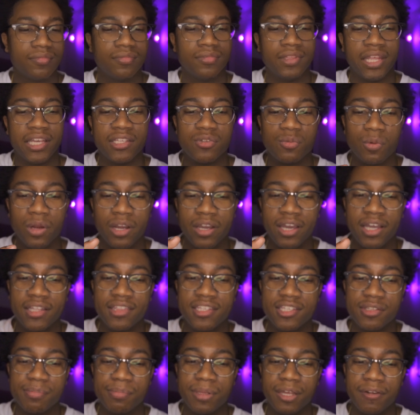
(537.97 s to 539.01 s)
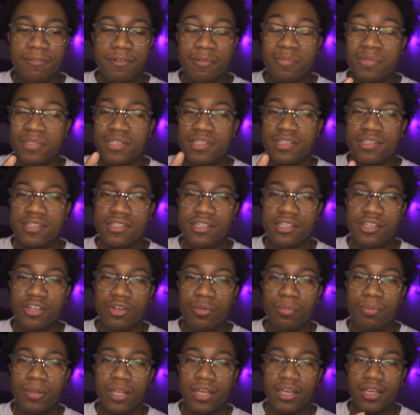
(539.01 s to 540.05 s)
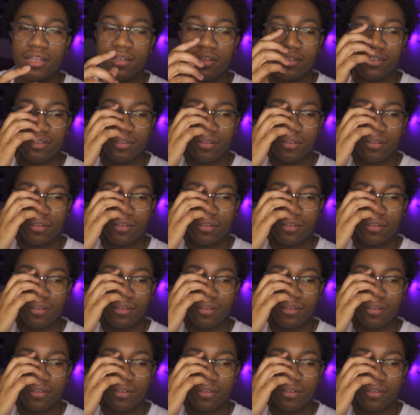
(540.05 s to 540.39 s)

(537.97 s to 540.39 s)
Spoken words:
that's where I got this plate from. It's a steel plate,